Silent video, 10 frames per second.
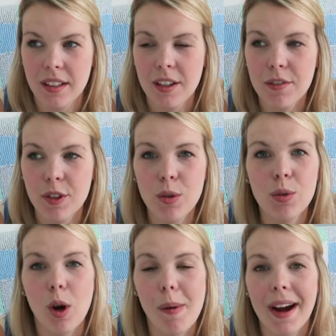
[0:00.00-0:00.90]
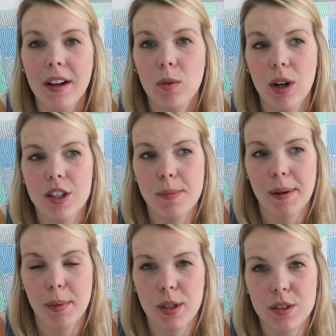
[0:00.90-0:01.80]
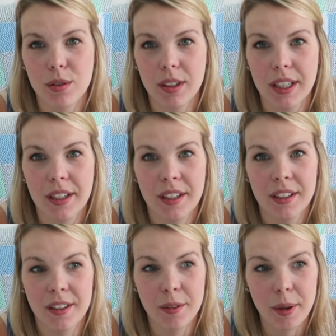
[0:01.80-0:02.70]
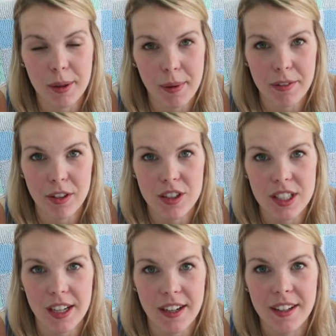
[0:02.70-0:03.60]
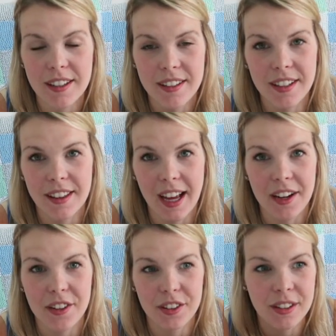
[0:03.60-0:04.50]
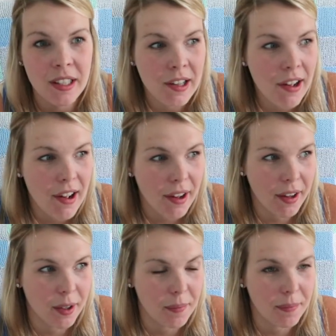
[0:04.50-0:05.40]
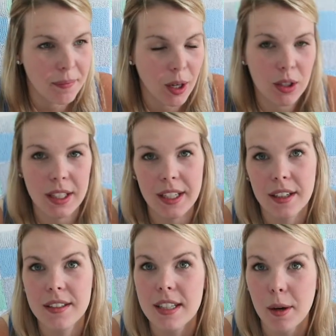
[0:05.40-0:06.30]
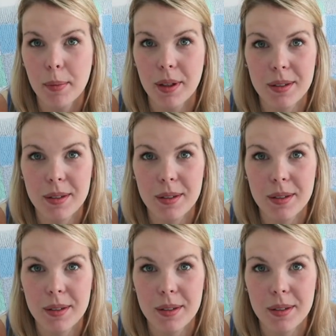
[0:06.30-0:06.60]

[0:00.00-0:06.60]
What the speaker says: if you go back and watch my birth story with my first son, Nathaniel, I'll link it down below.